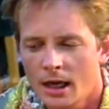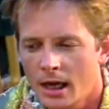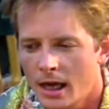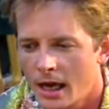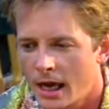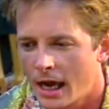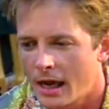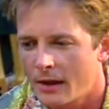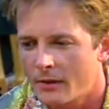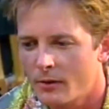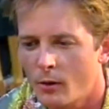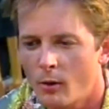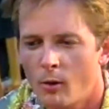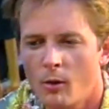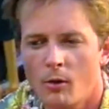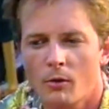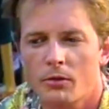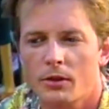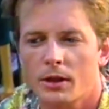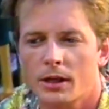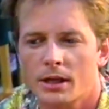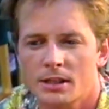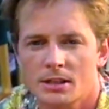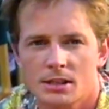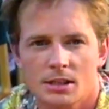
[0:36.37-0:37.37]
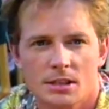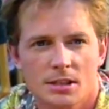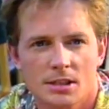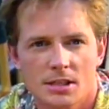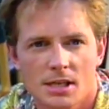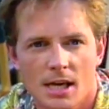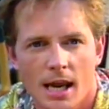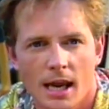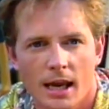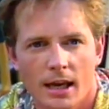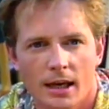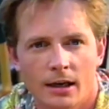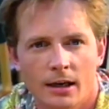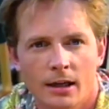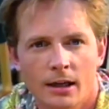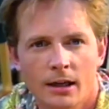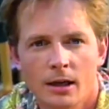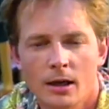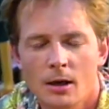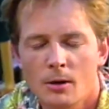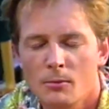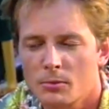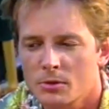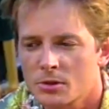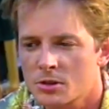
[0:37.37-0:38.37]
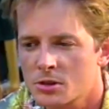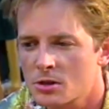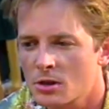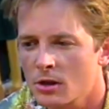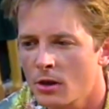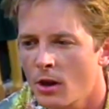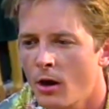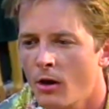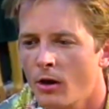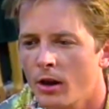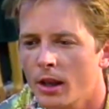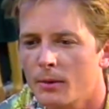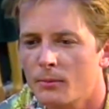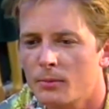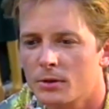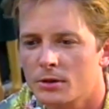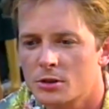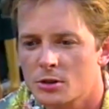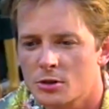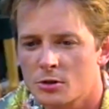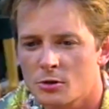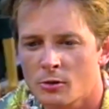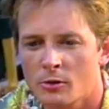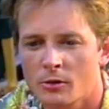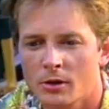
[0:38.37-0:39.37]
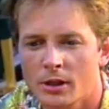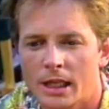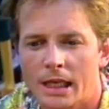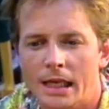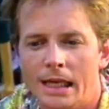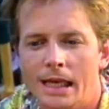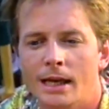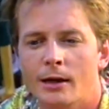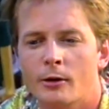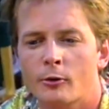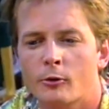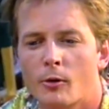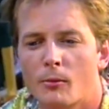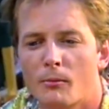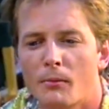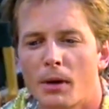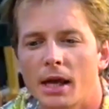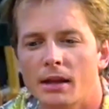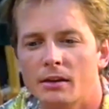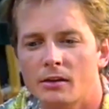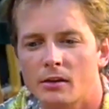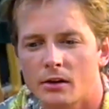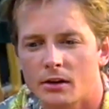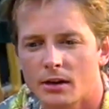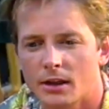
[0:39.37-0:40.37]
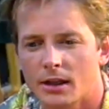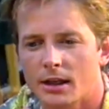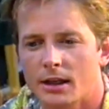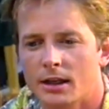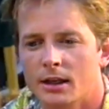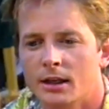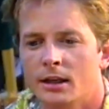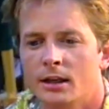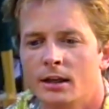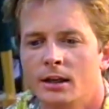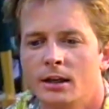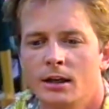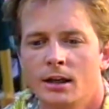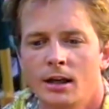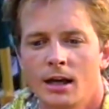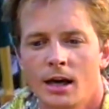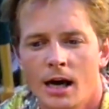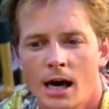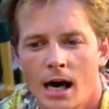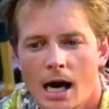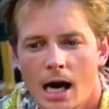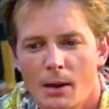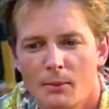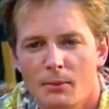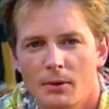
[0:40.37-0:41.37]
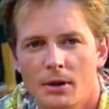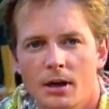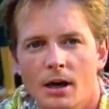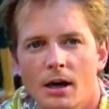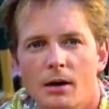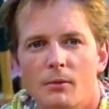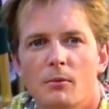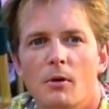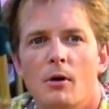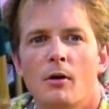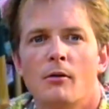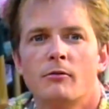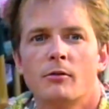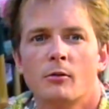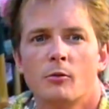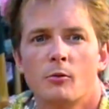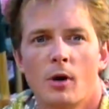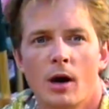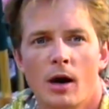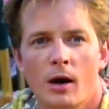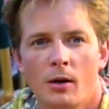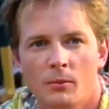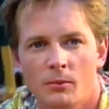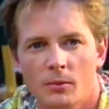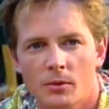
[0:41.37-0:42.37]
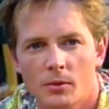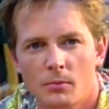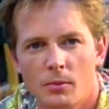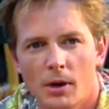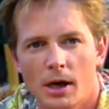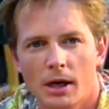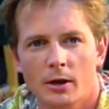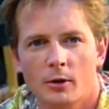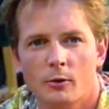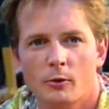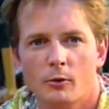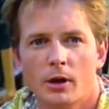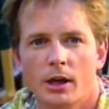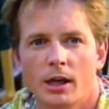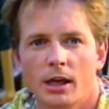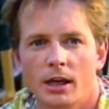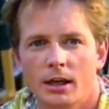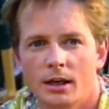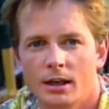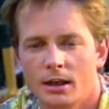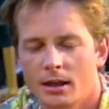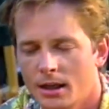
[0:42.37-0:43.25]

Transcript: and the whole thing is insane. But slowly but surely, incrementally, I become overwhelmed by greed.